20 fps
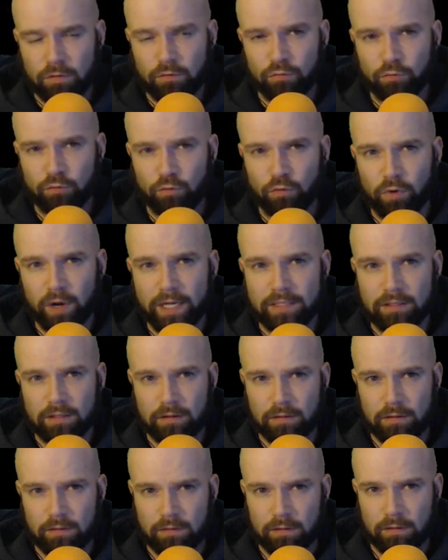Right.
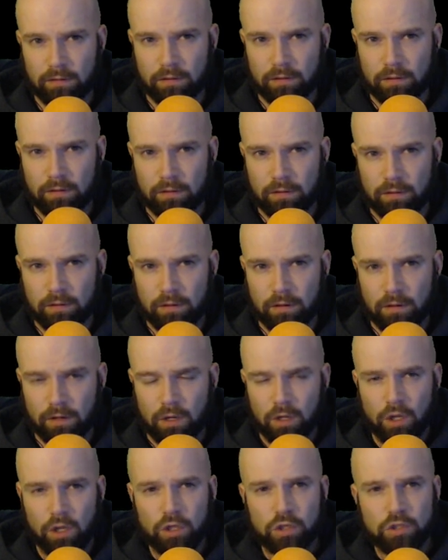
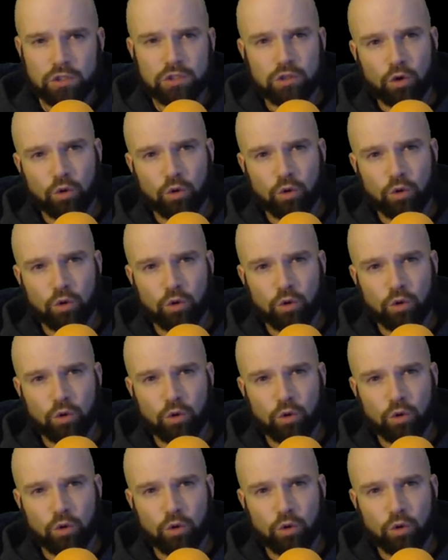So